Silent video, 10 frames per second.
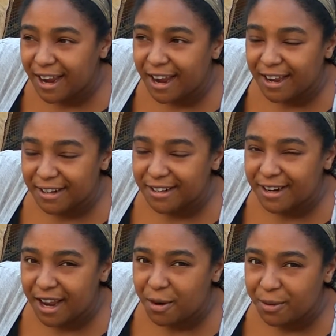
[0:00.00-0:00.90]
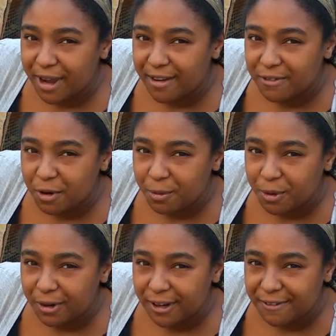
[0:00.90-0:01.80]
and now we have no
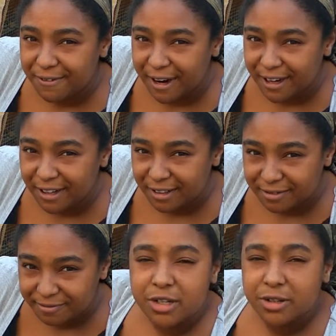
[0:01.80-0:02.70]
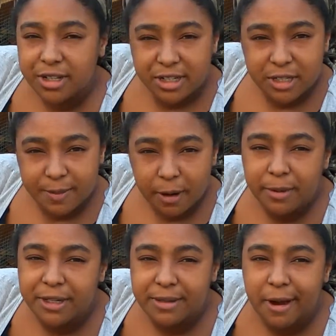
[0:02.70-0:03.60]
more infighting. So this
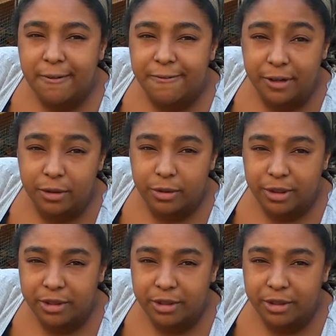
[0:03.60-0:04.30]
experiment is about food.